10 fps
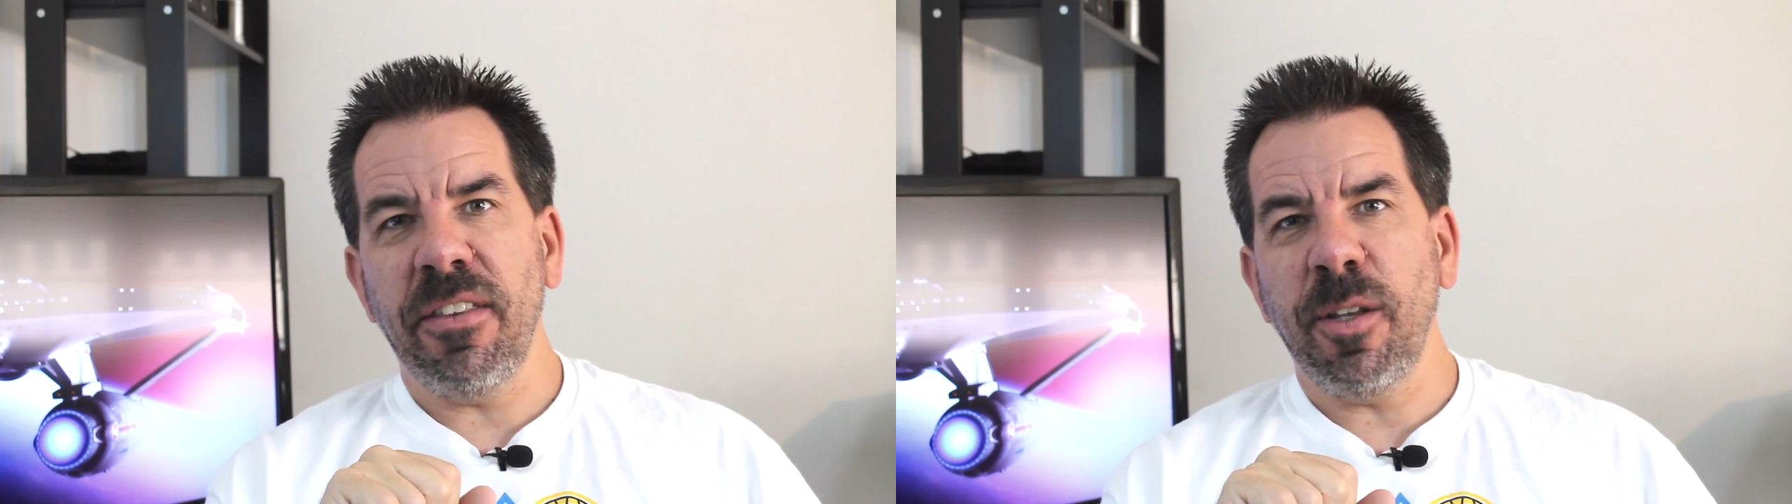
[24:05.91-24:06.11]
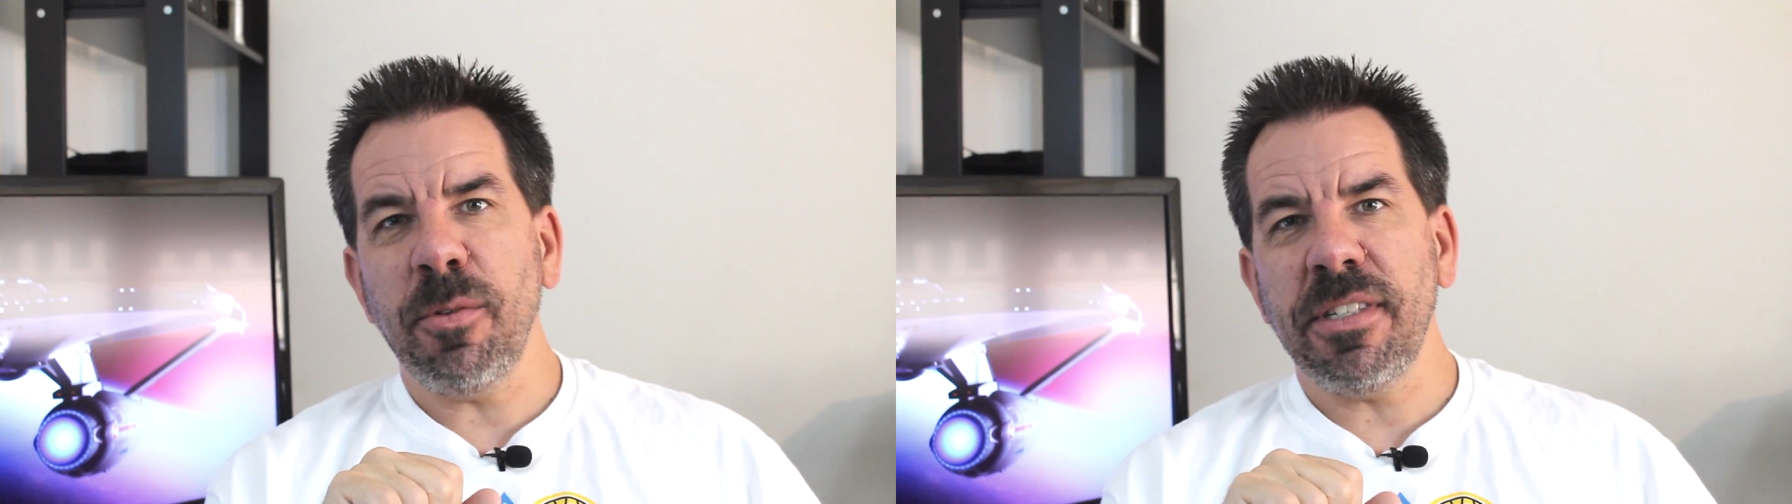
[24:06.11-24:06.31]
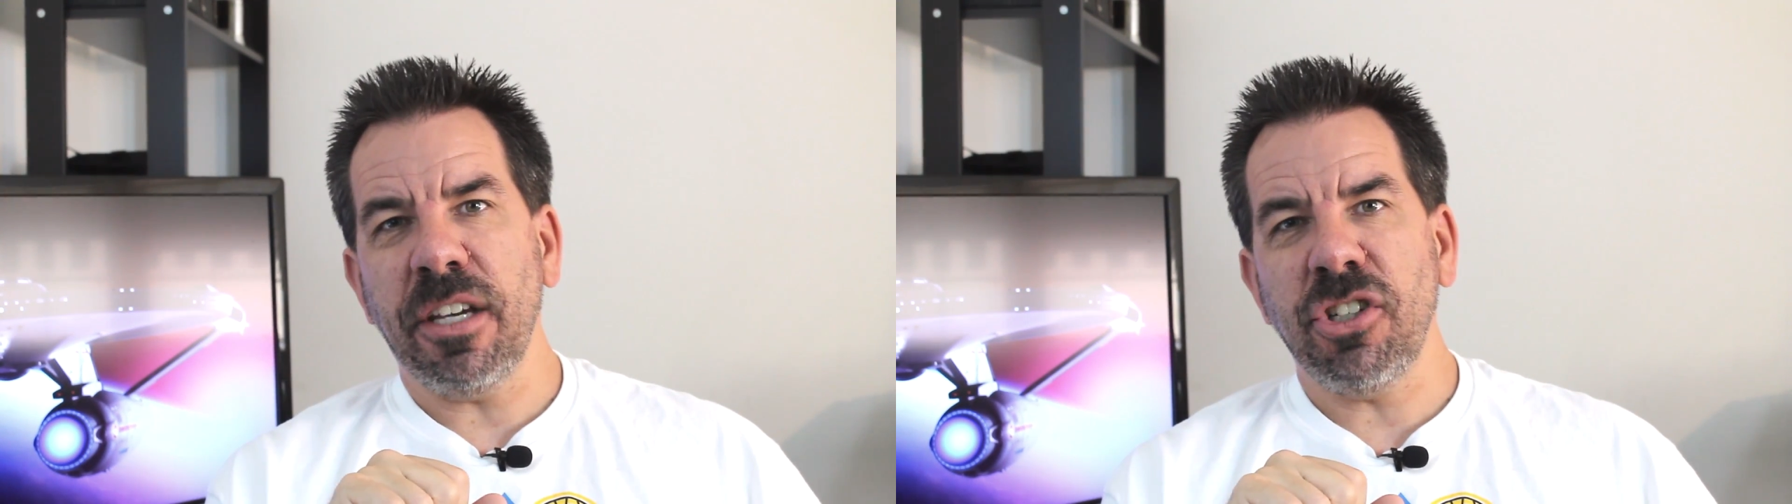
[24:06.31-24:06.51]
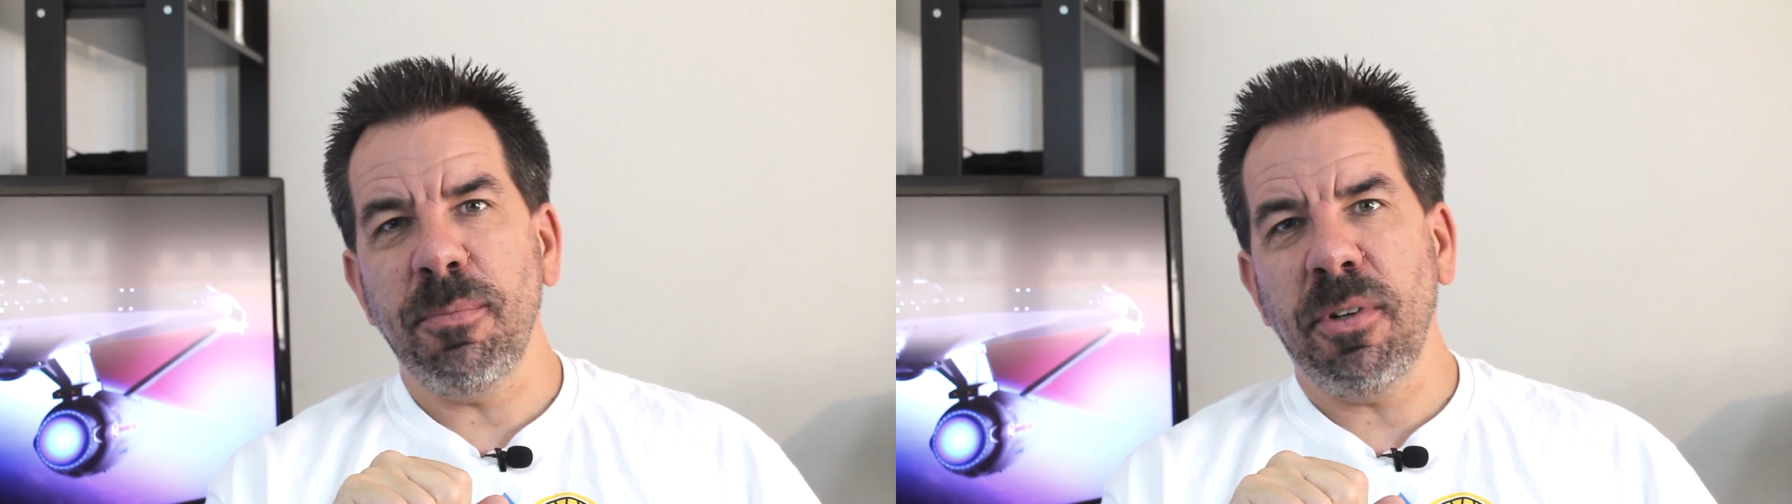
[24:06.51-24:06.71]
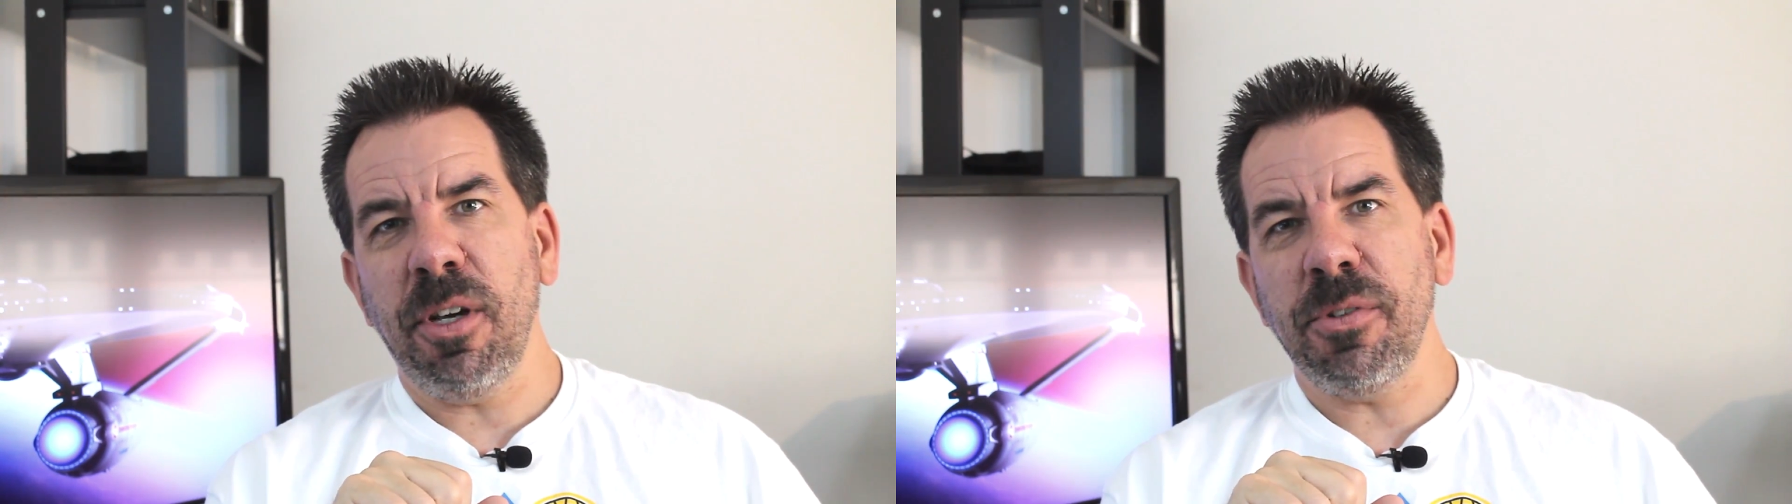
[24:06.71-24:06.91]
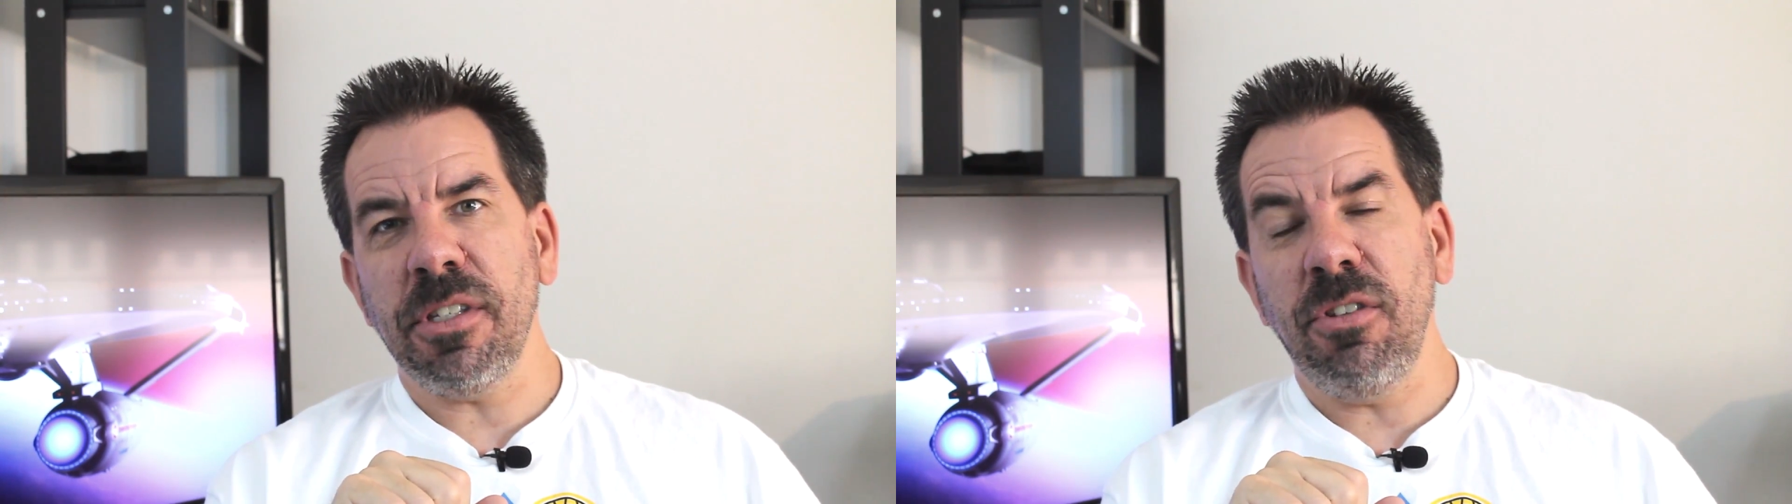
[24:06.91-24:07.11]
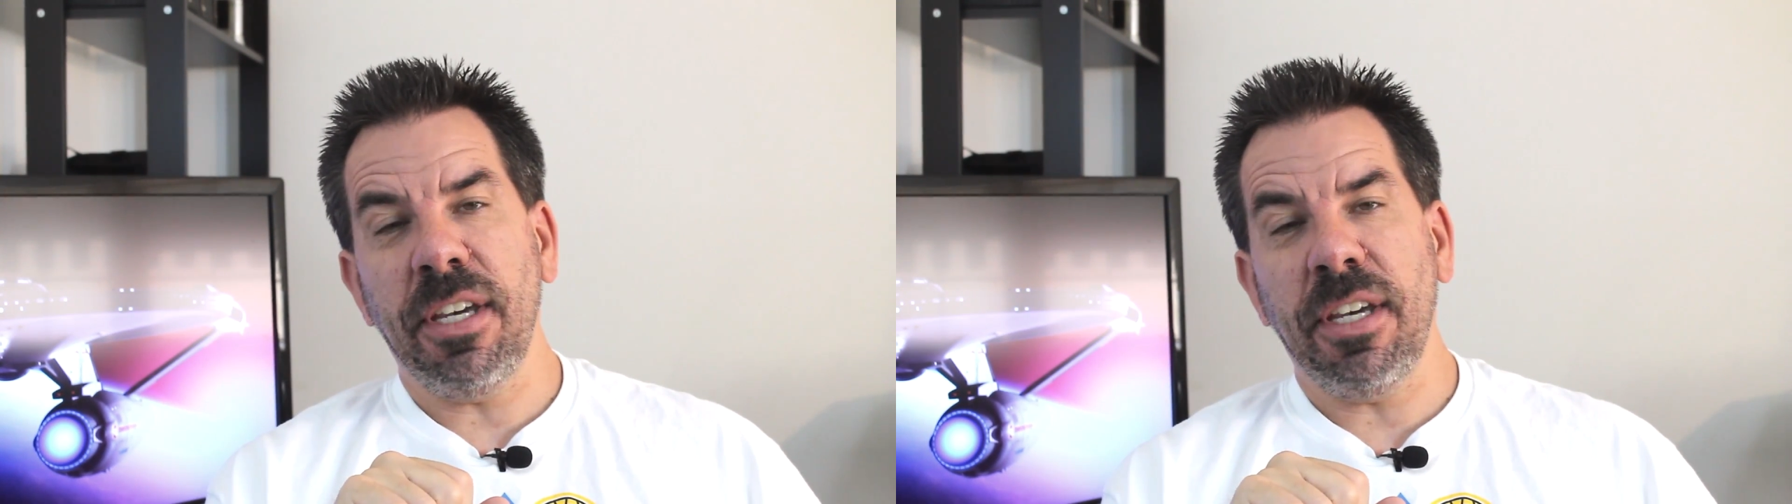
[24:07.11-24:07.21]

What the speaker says: in the notes section below so